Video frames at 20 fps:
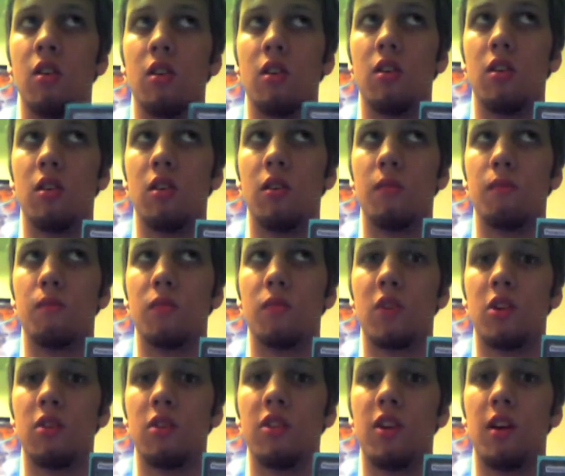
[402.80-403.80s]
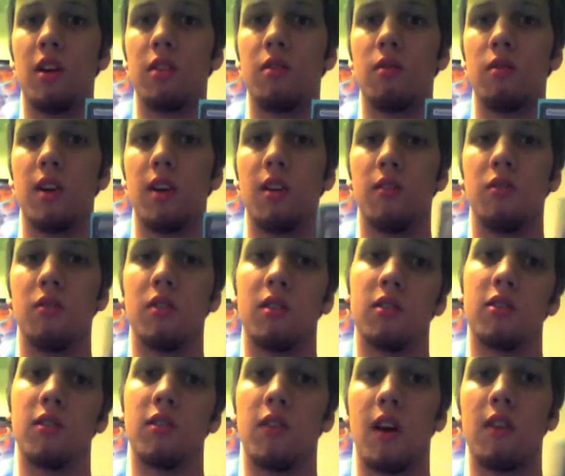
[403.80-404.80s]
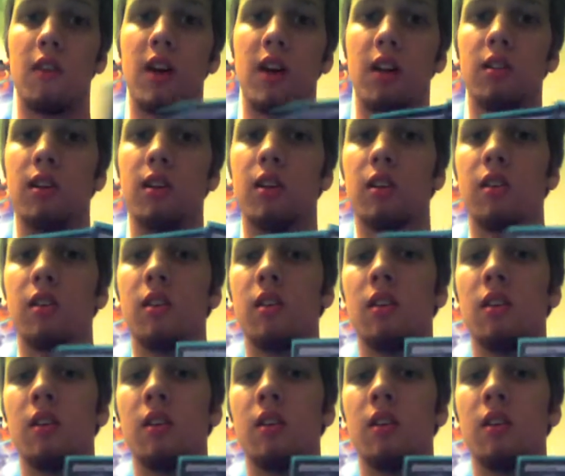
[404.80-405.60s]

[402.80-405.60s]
Kuldotha Red if you can survive that long.